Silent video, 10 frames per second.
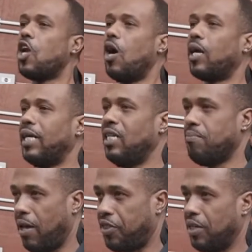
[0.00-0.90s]
A long lead
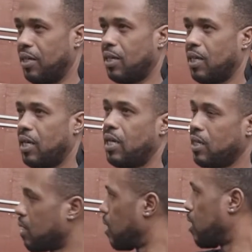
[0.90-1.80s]
method.
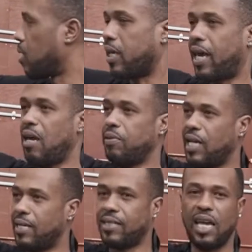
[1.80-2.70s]
The cable is
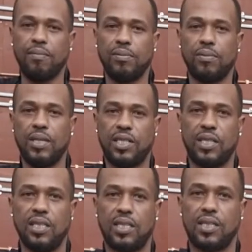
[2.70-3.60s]
at the same
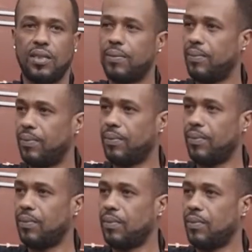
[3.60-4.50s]
distance.
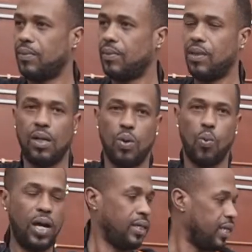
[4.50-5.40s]

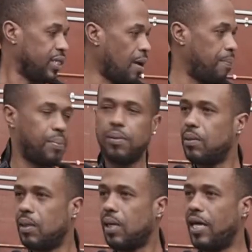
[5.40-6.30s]
One is
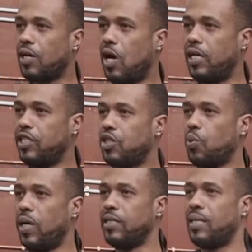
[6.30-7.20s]
up at the college,
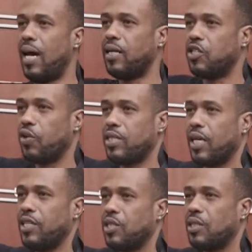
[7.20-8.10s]
one is down at the train
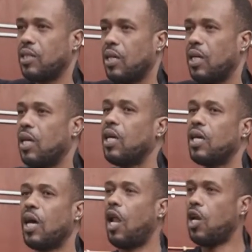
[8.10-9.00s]
station.
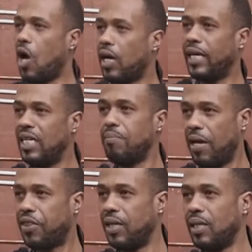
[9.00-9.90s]
A long lead
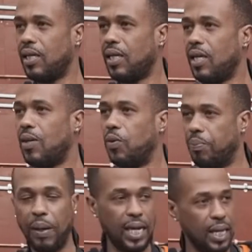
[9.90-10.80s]
method
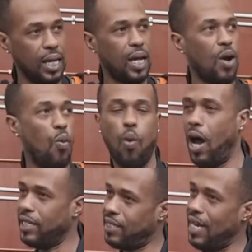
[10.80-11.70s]
would be
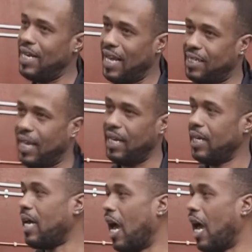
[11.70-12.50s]
one is at the next end